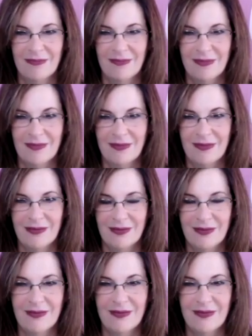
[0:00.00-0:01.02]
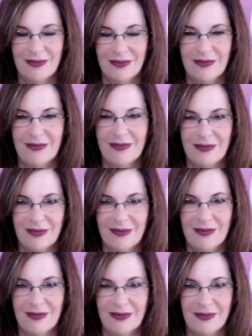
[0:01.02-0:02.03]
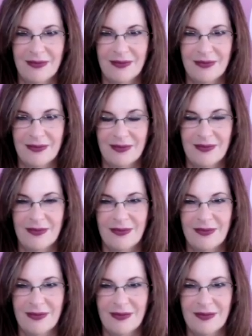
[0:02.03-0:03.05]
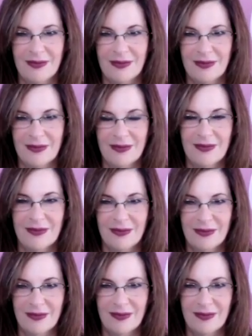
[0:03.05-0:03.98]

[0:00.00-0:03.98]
(not speaking)